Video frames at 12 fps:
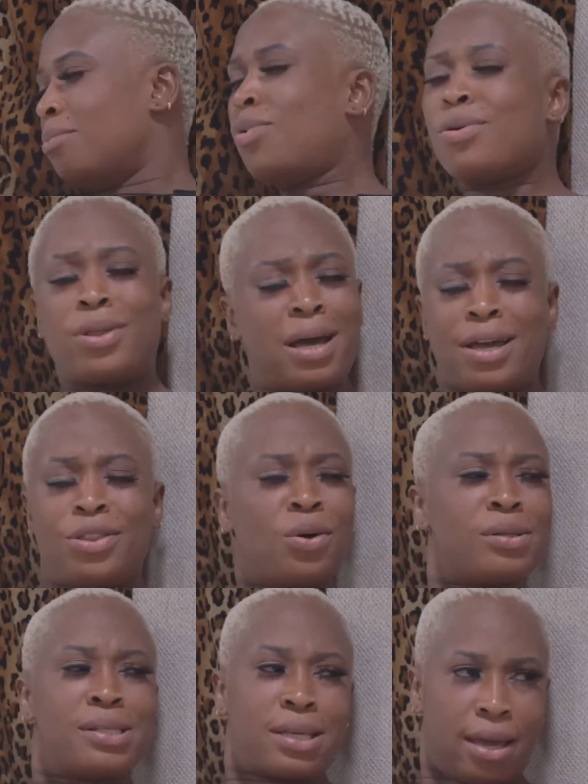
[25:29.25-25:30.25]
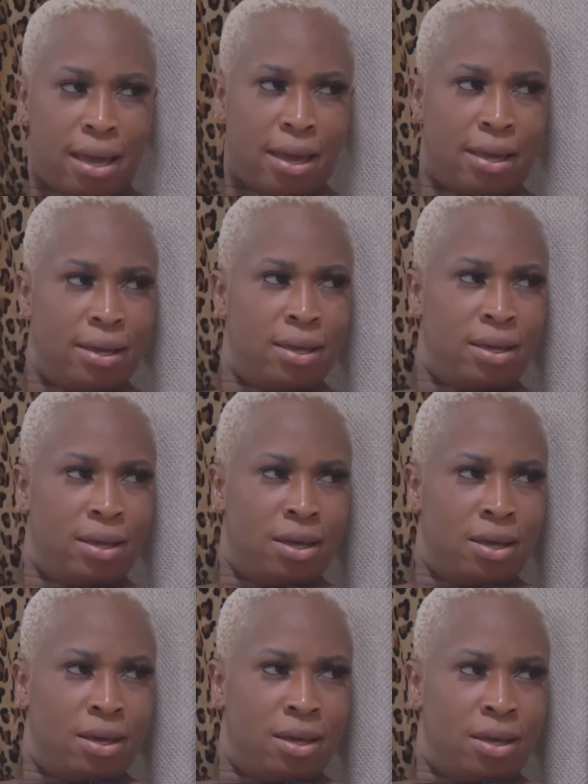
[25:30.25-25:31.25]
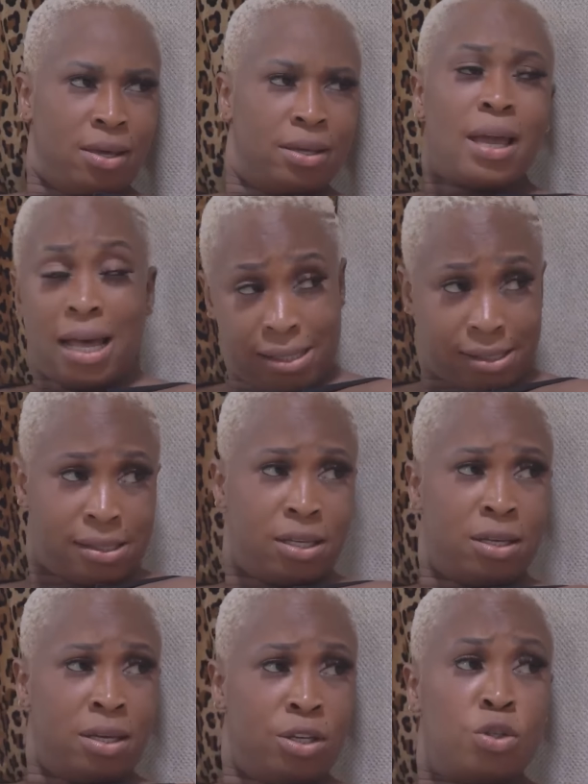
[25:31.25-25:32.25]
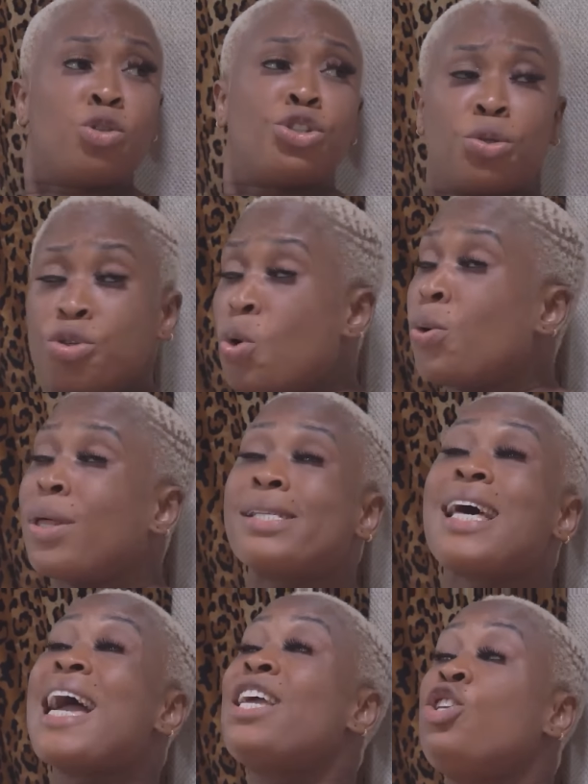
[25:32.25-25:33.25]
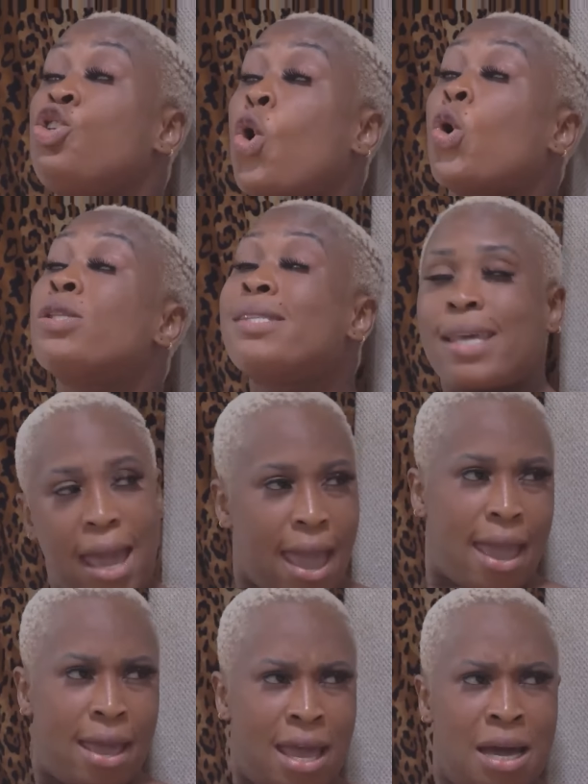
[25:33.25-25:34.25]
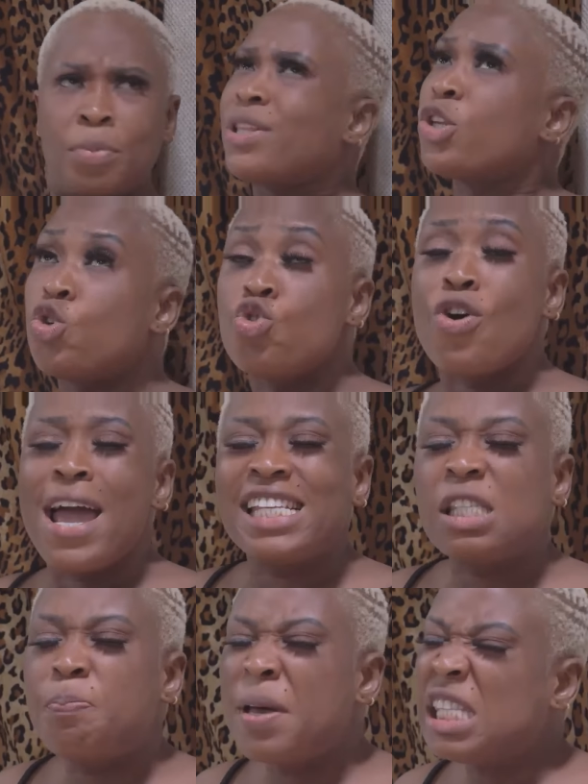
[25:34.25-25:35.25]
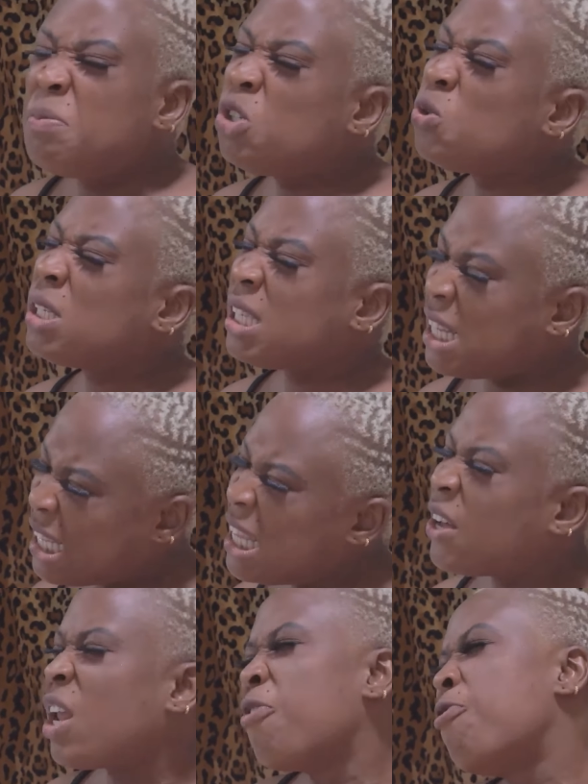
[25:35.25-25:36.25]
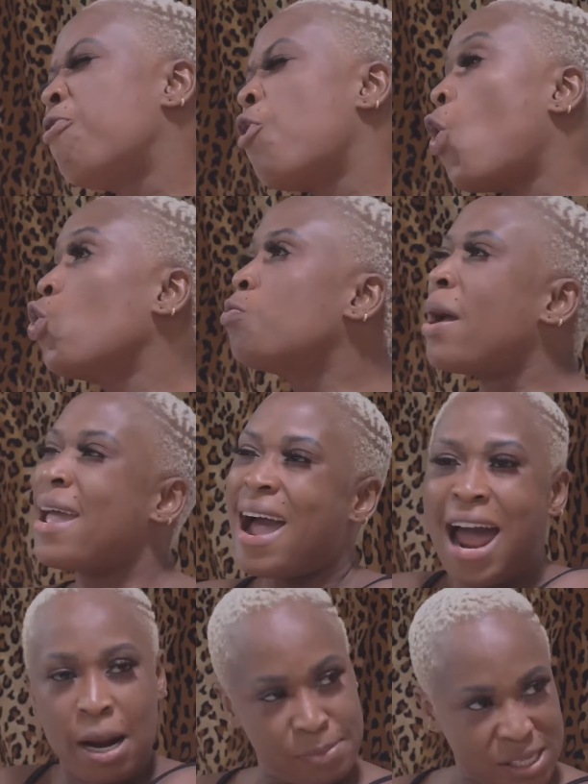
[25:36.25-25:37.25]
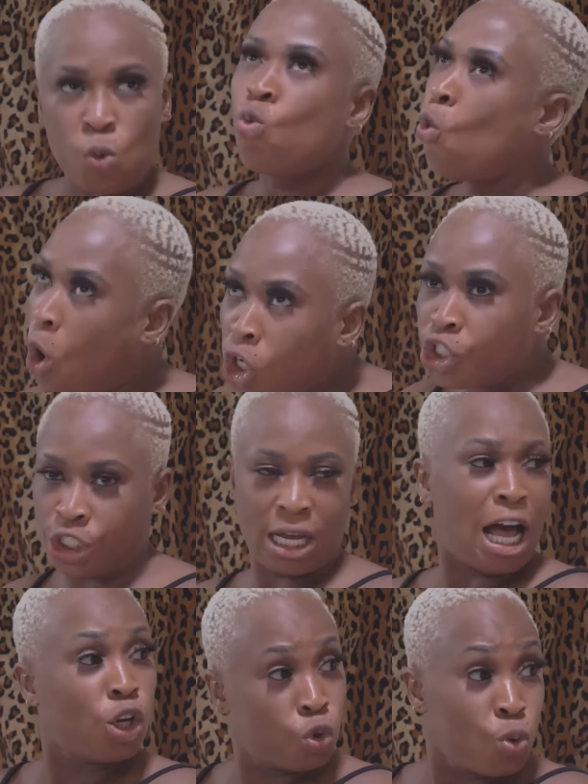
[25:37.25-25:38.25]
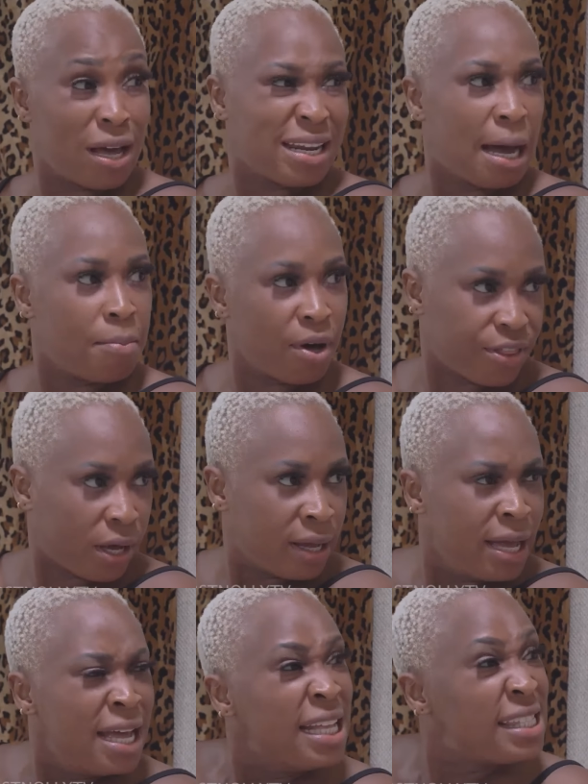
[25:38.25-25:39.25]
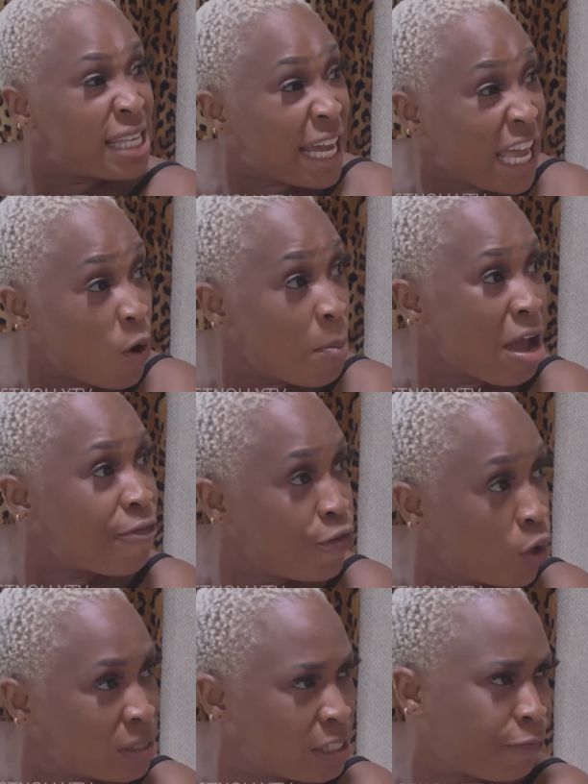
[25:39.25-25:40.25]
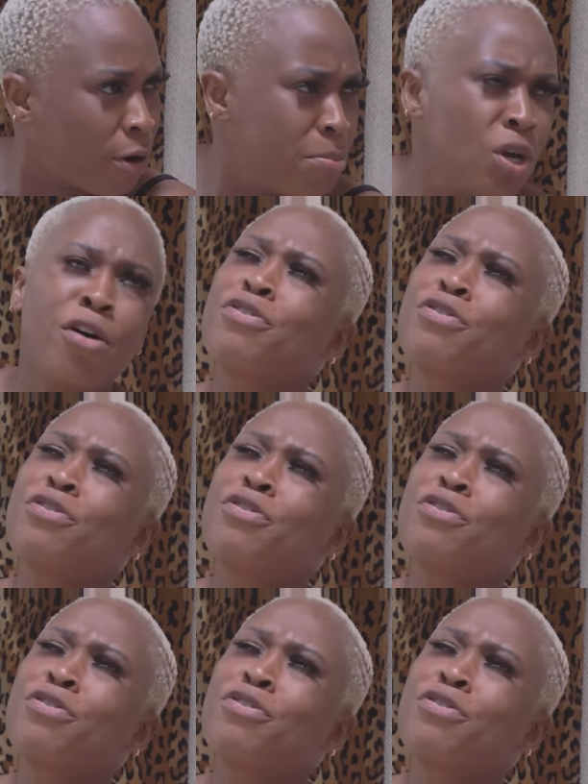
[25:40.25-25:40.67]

Mother, I don't care. Yes, you should know that I don't care. Mother, do you expect me to sit down and fold my arms and watch Aduga and her mother take away my fiancé from me?